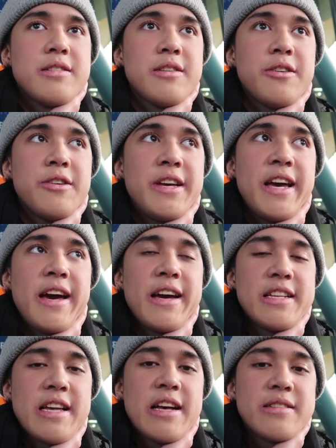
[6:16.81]
So yeah,
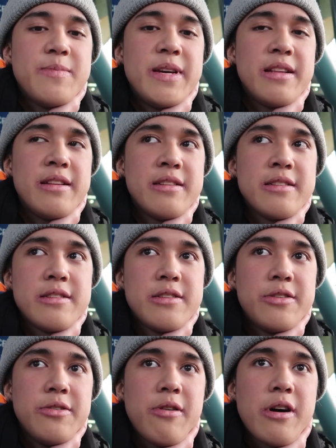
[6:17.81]
it has been
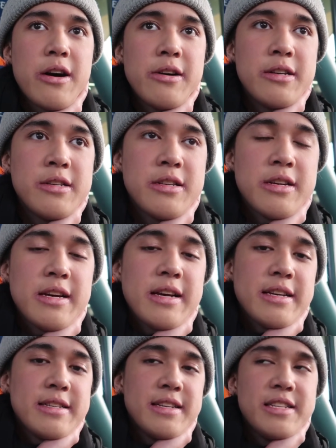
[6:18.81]
2 hours
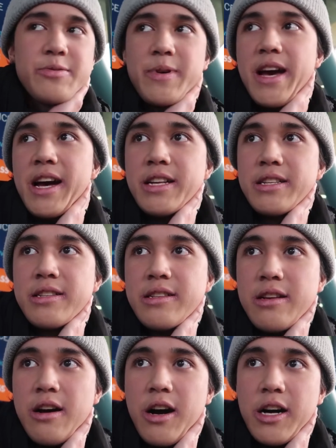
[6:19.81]
since we had
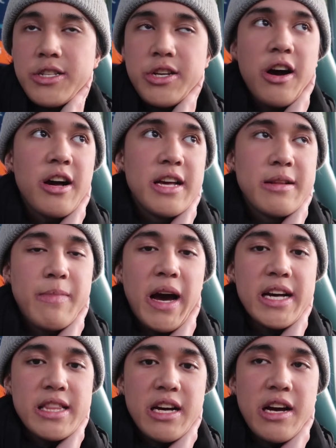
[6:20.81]
hot chocolate
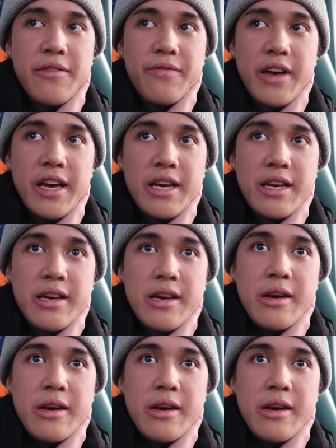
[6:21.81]
back at the cafe.